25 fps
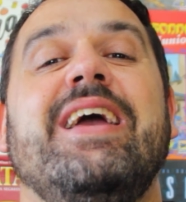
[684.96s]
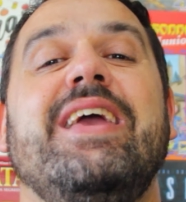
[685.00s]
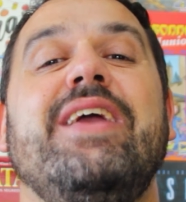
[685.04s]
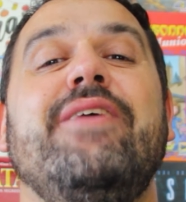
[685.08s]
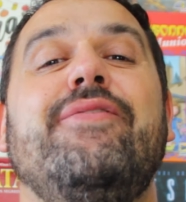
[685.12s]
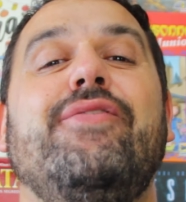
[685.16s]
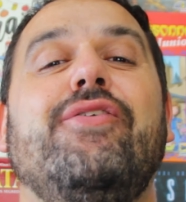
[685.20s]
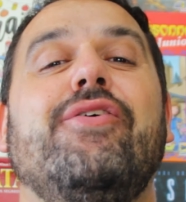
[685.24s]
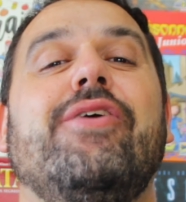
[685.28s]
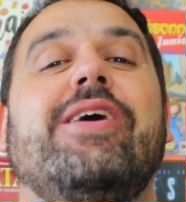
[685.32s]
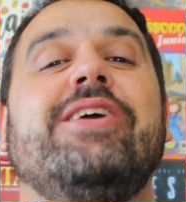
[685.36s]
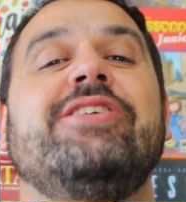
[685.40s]

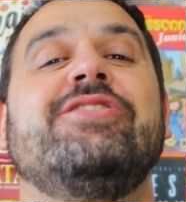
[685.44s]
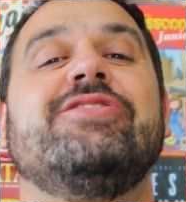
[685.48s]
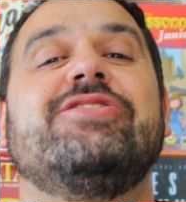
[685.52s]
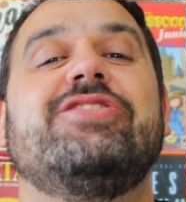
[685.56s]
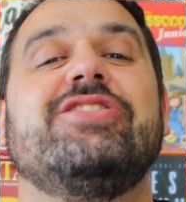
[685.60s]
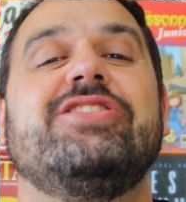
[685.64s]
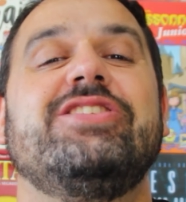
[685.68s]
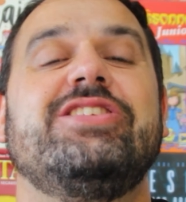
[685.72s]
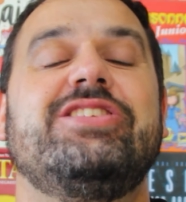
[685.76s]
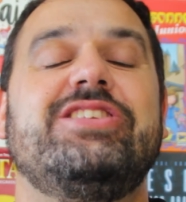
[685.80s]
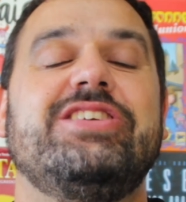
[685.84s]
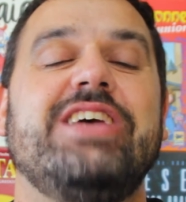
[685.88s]
if you are new
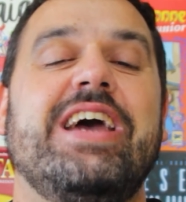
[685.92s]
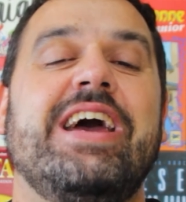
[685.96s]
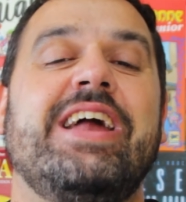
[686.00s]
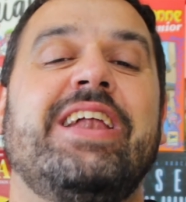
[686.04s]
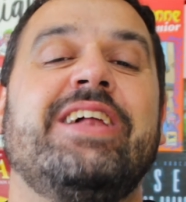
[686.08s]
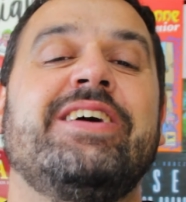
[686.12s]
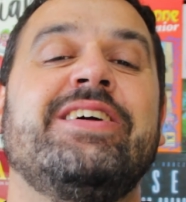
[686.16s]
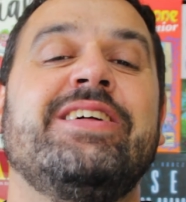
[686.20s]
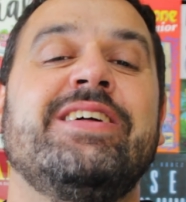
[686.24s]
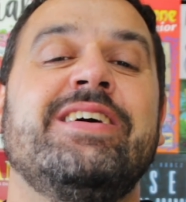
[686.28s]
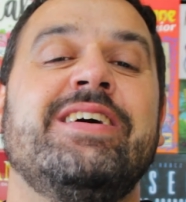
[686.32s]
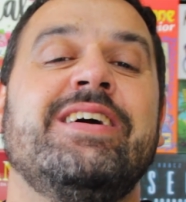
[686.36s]
to the
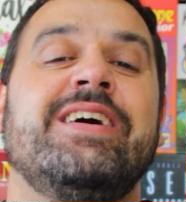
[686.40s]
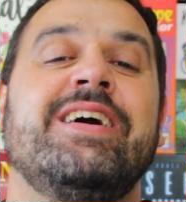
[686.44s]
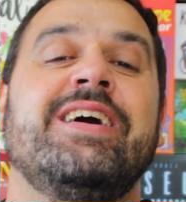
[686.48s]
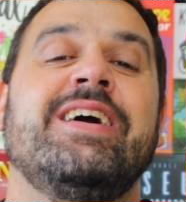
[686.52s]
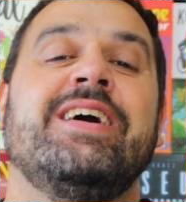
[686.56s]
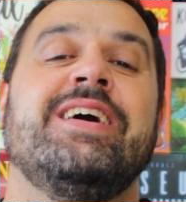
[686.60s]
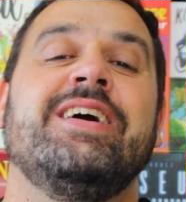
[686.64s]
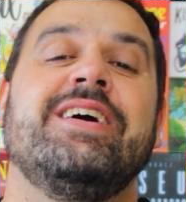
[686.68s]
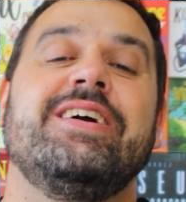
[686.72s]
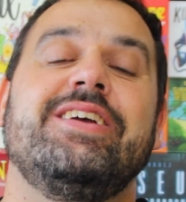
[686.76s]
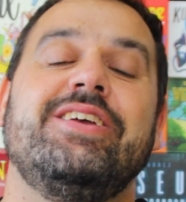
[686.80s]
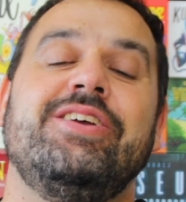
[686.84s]
channel,
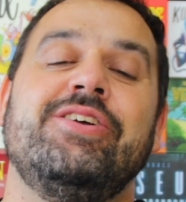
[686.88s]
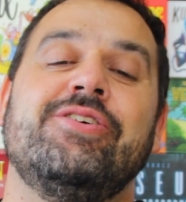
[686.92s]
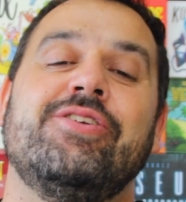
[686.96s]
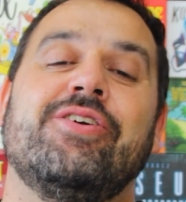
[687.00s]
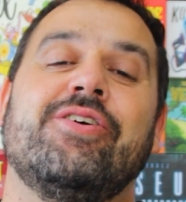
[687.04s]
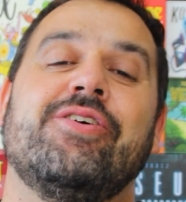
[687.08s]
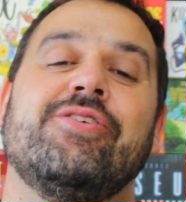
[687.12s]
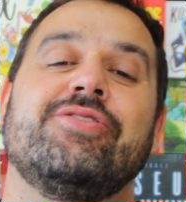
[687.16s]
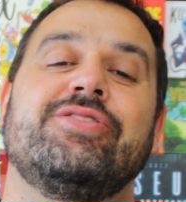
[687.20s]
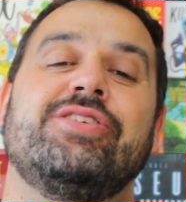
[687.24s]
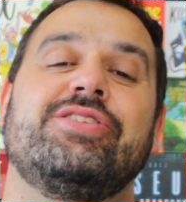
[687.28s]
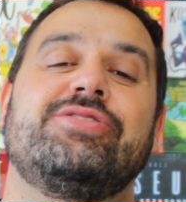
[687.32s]
you
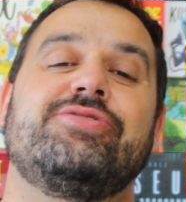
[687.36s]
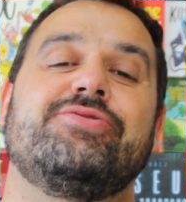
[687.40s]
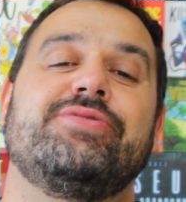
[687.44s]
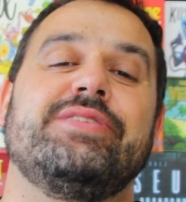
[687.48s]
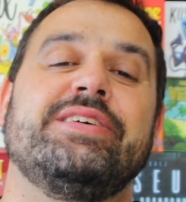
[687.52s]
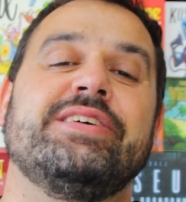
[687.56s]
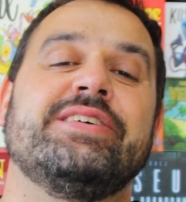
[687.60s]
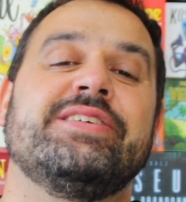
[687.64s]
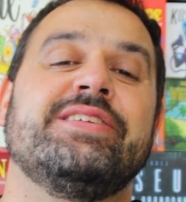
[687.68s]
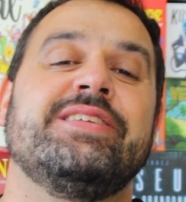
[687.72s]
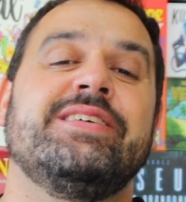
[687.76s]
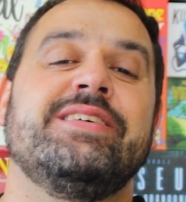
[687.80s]
know the
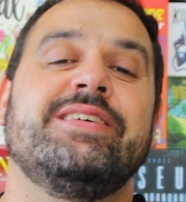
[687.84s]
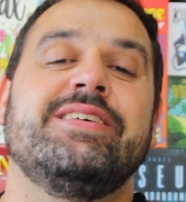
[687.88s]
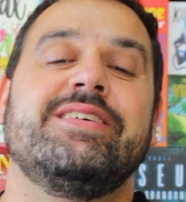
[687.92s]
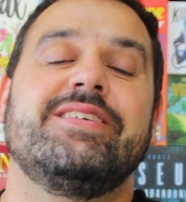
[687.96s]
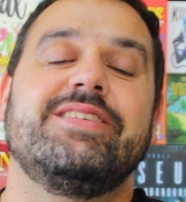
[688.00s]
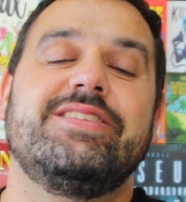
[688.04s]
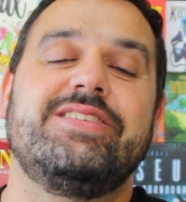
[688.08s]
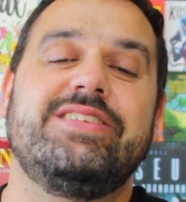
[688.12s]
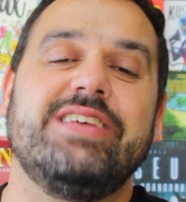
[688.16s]
drill.